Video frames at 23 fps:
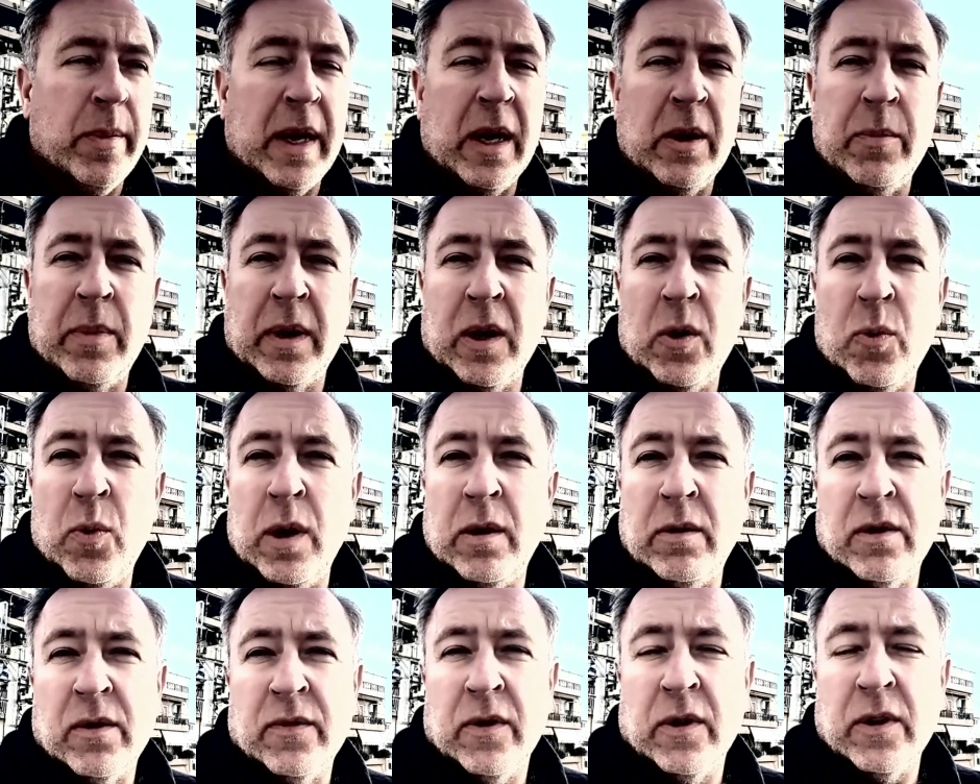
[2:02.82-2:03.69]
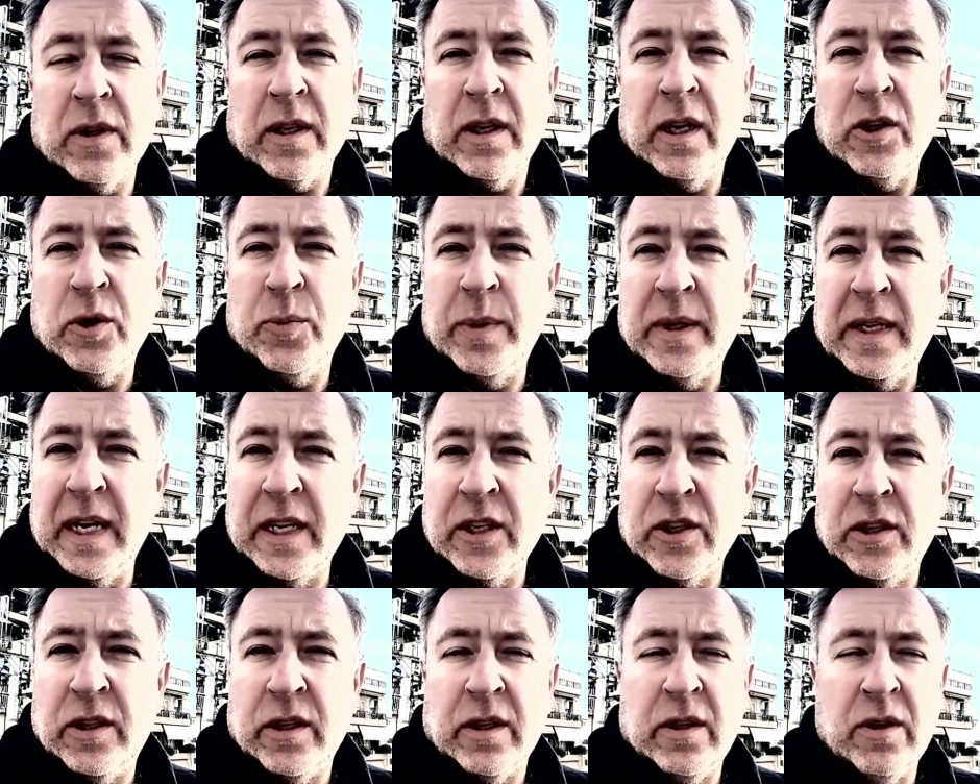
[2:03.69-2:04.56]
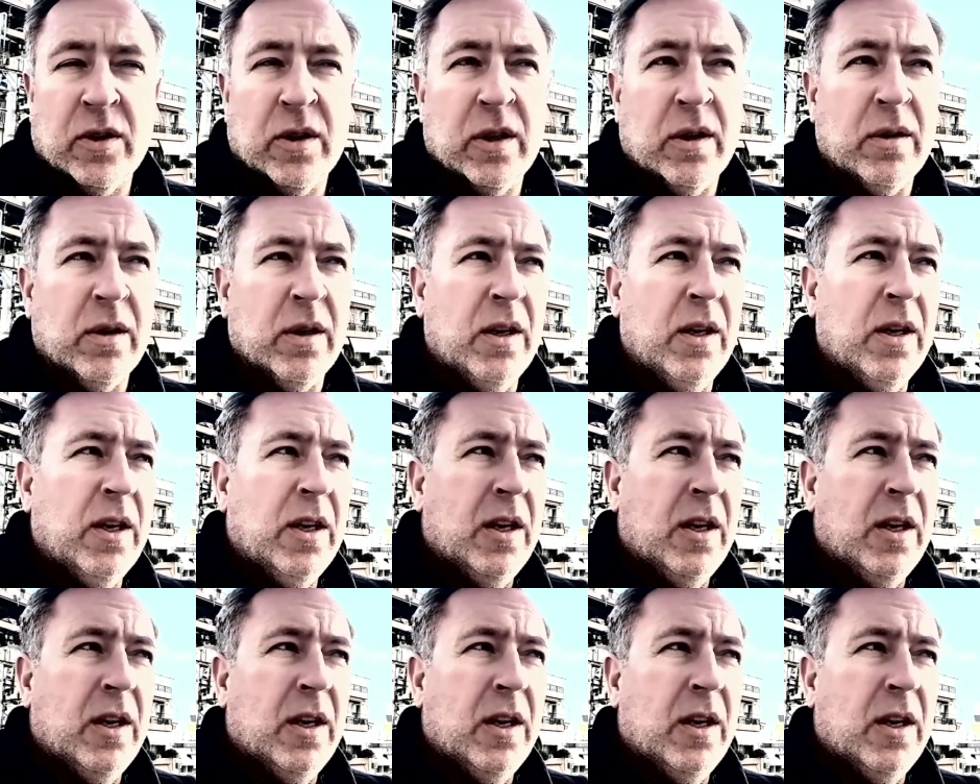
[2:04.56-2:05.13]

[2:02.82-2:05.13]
about, but I won't as far as close protection is concerned.